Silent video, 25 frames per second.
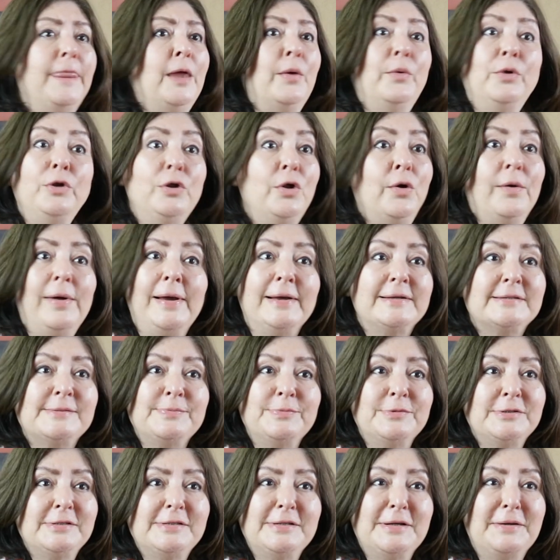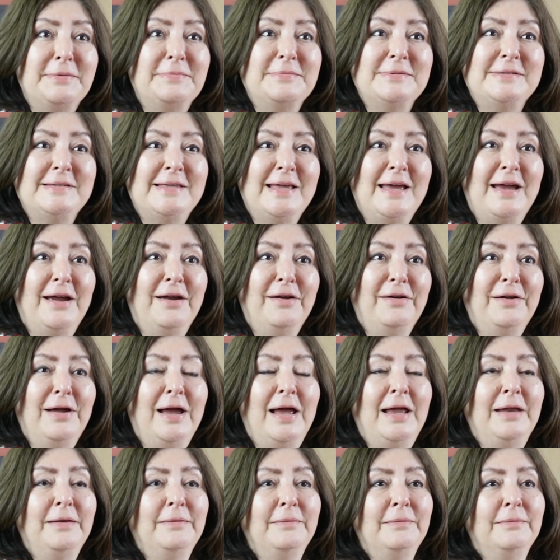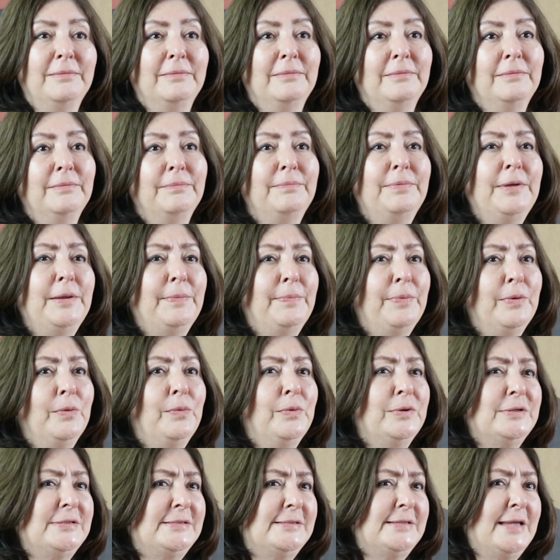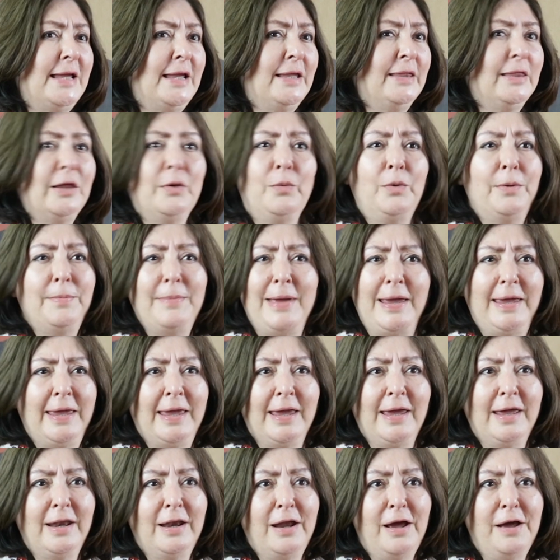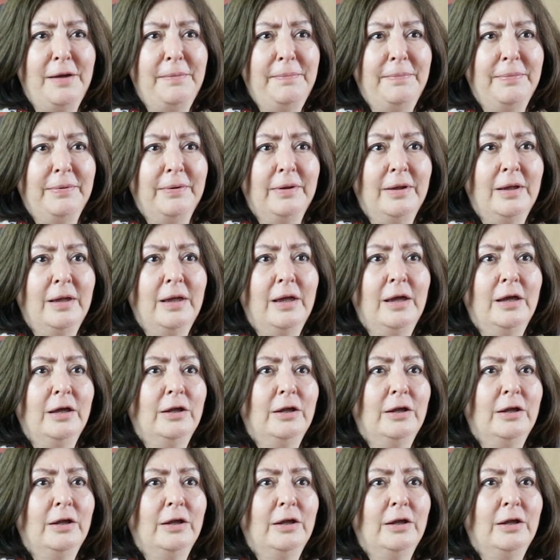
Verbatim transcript: there were no ex Muslims there, and people were saying that we're making it up.